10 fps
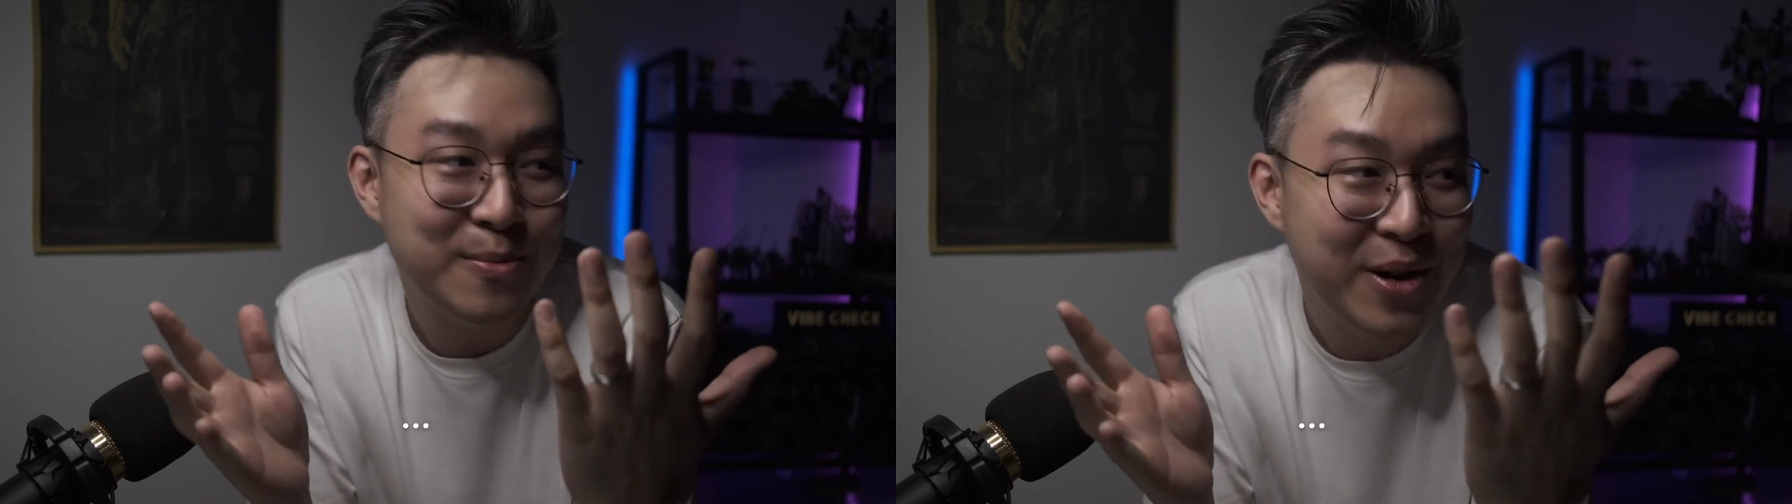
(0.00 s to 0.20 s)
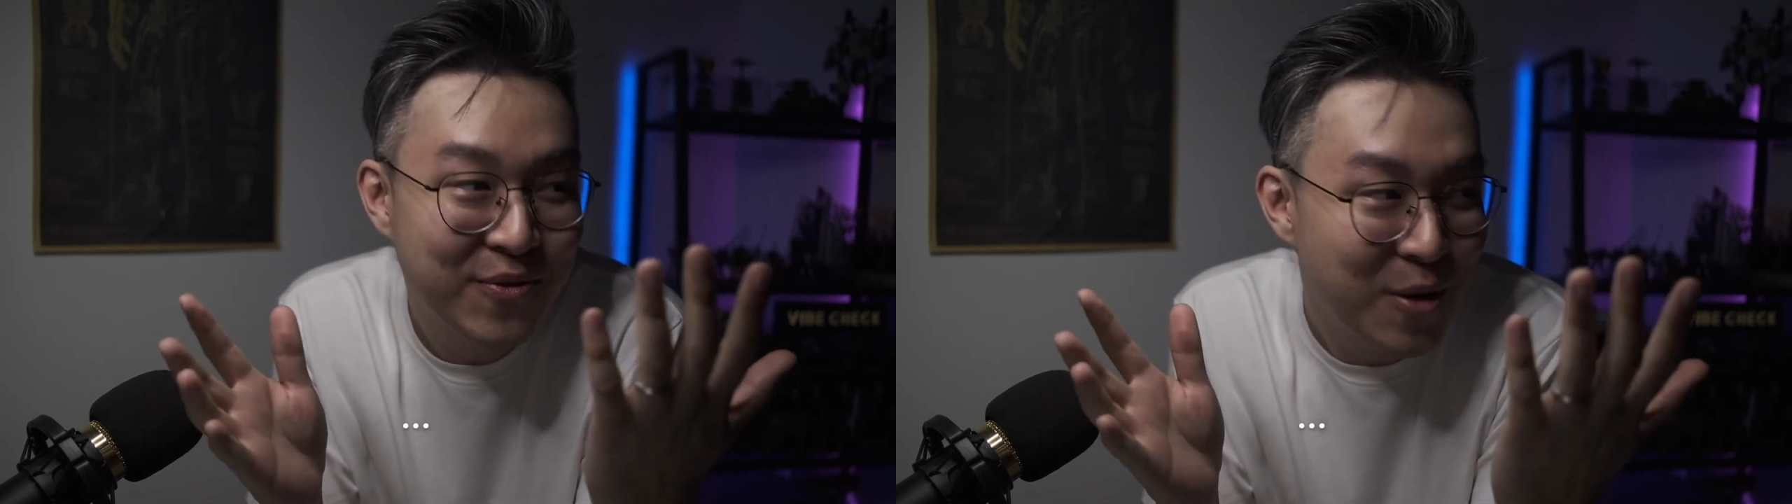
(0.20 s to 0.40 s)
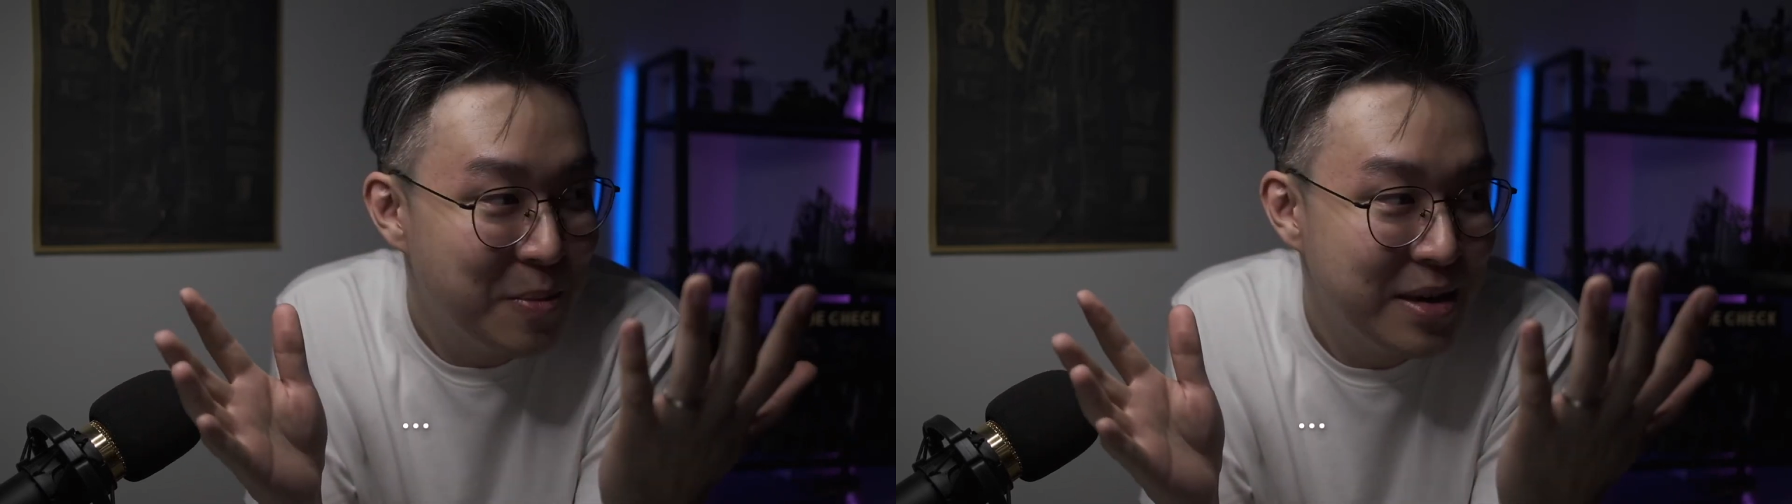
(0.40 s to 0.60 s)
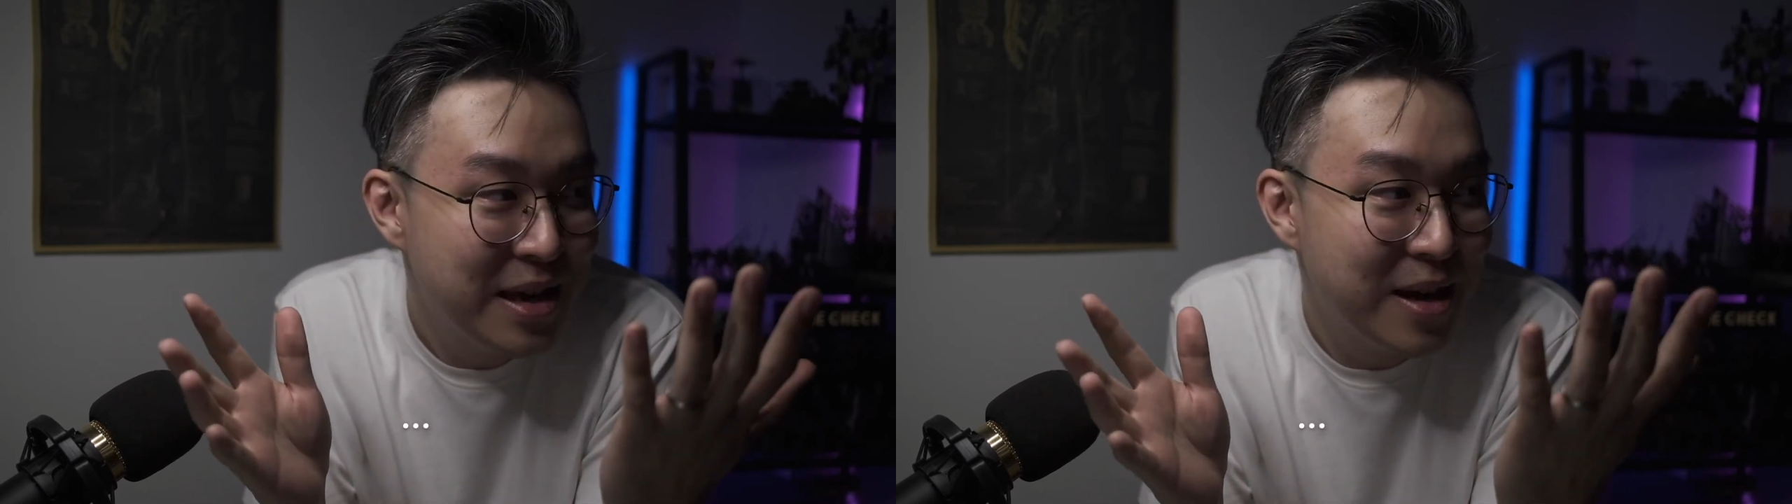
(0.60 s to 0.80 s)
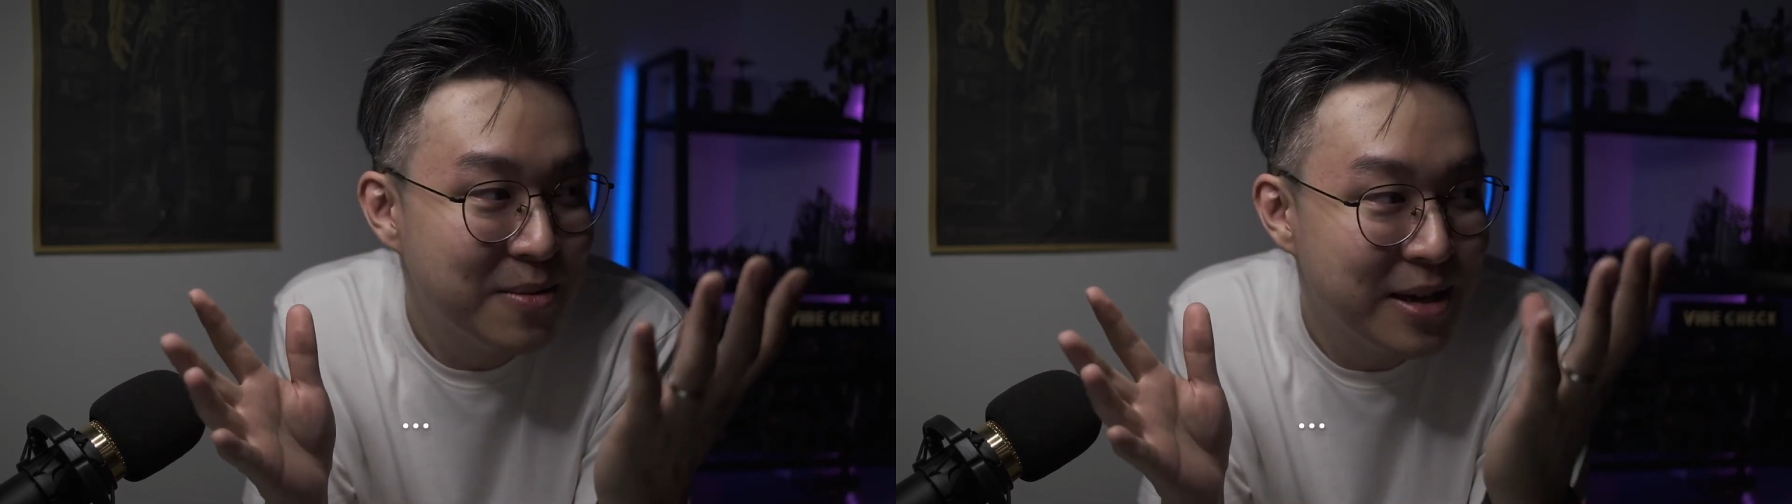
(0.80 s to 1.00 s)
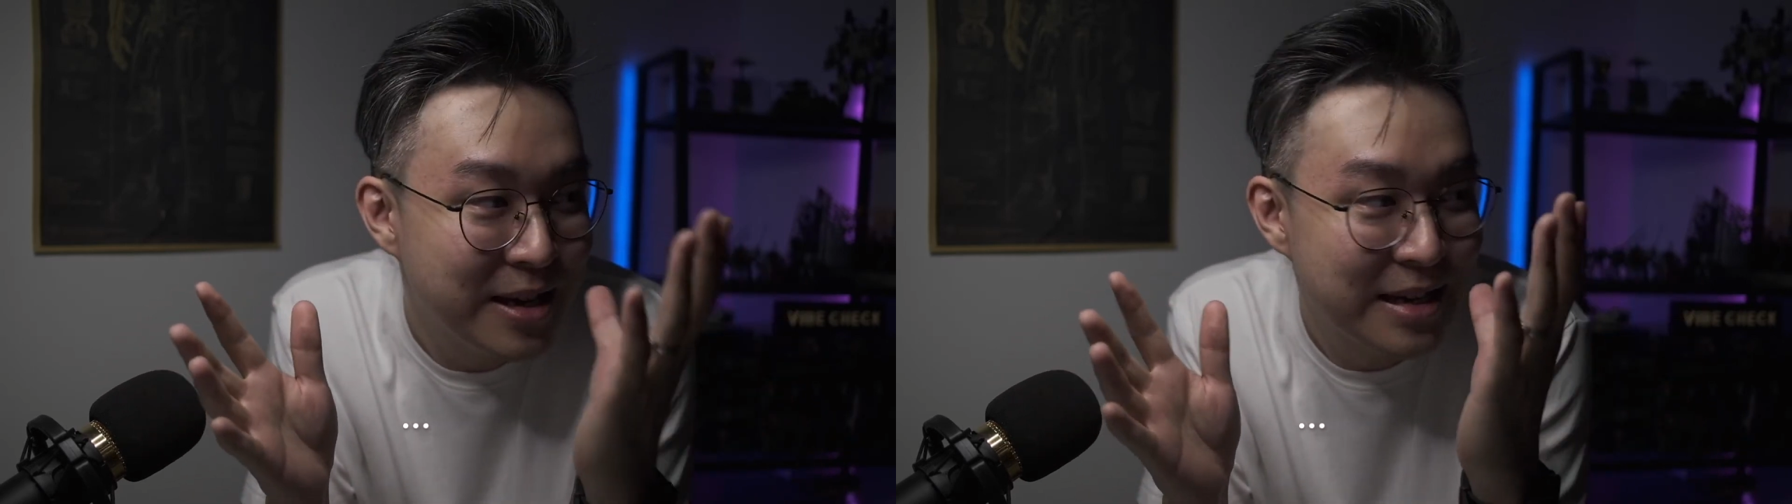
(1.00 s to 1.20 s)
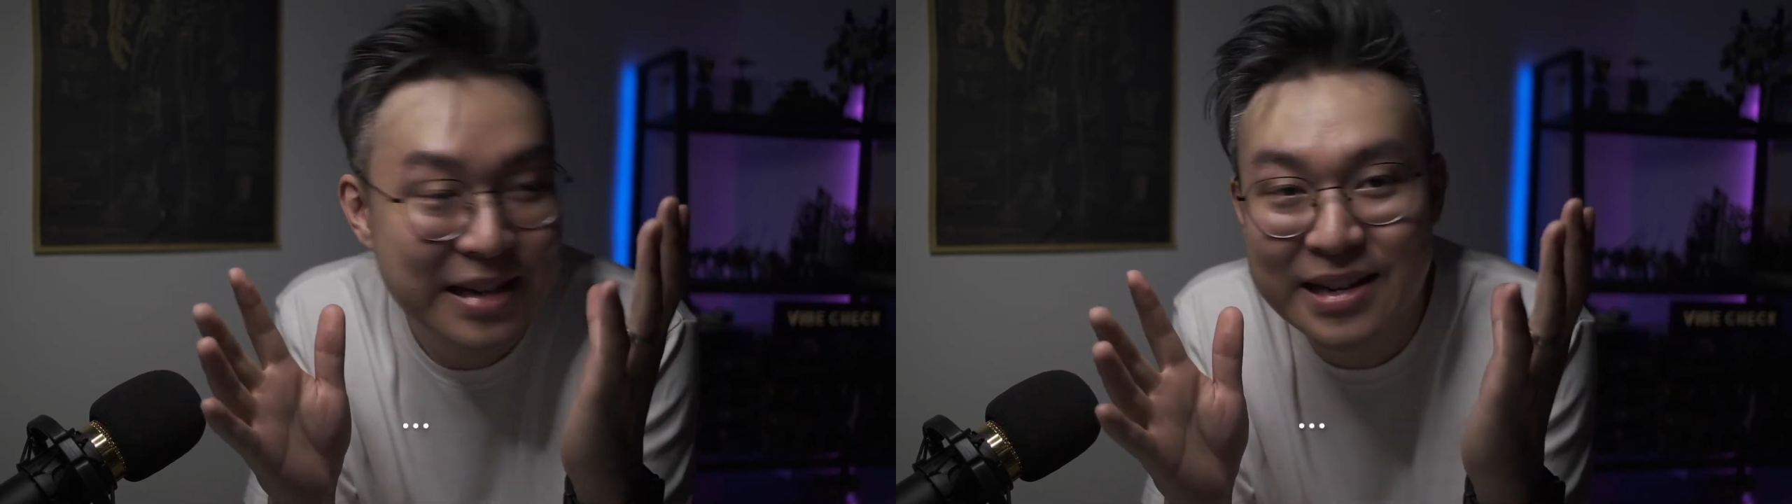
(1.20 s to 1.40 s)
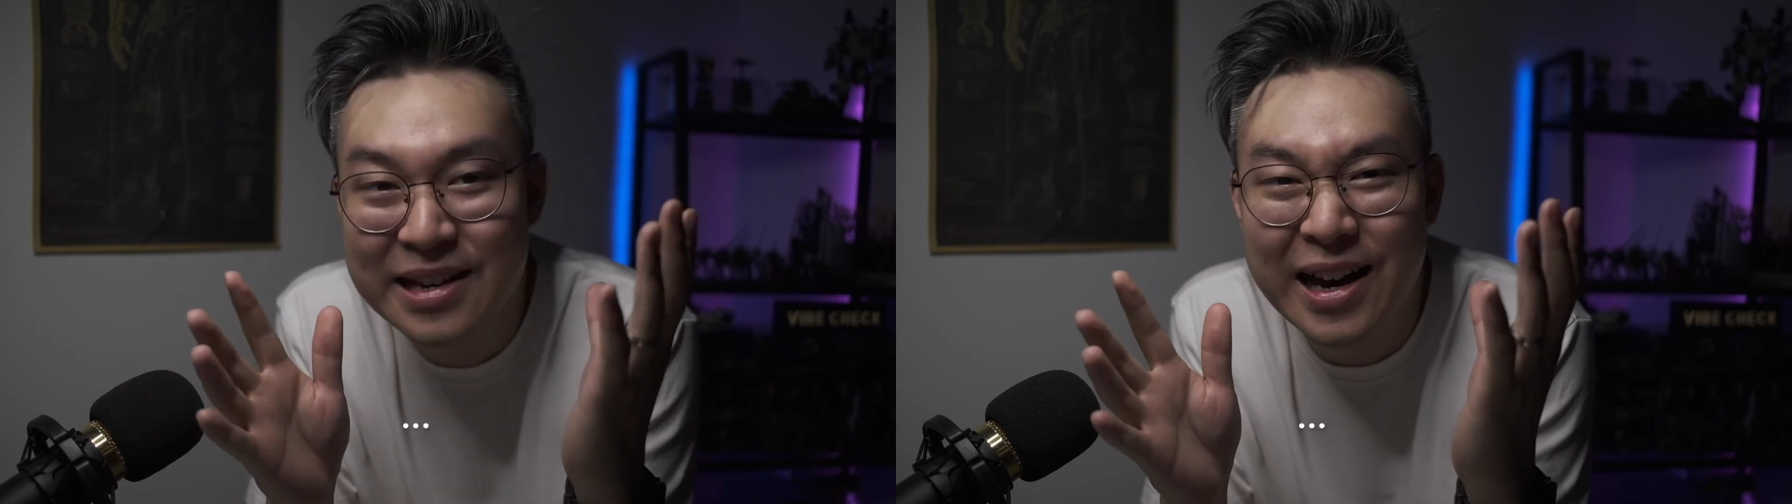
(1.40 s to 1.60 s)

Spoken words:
but for me, I'm like,